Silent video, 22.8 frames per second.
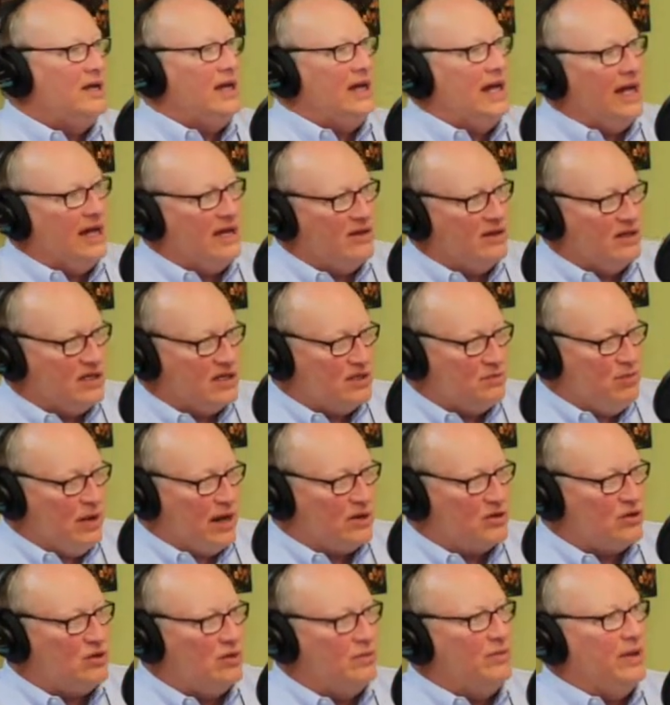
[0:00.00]
end of the
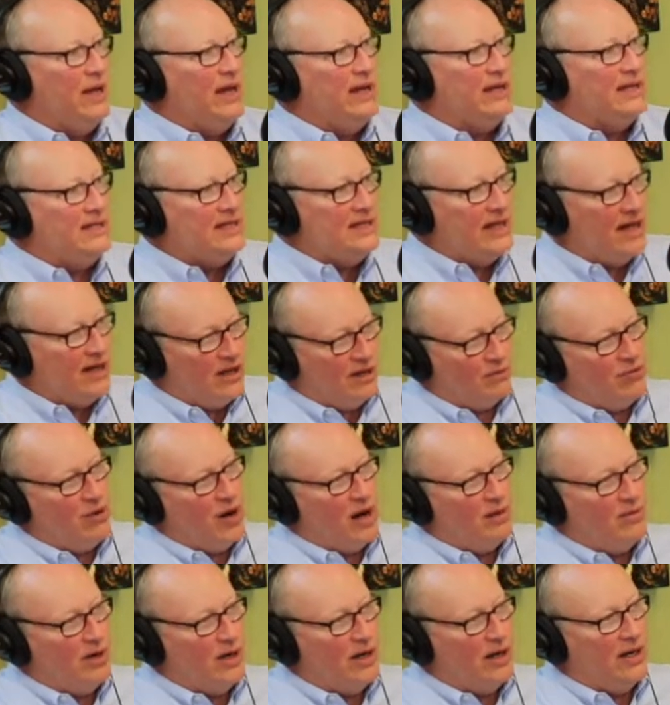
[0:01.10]
spectrum instead of the
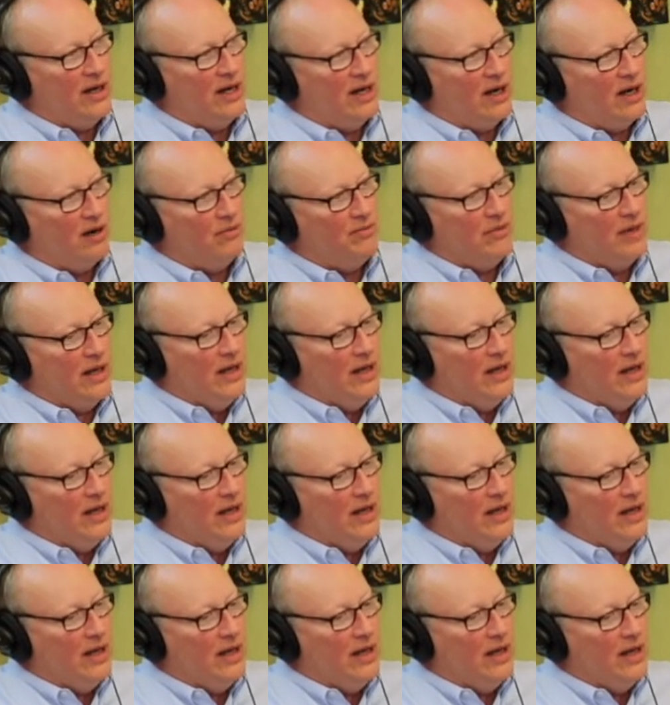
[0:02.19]
primary care.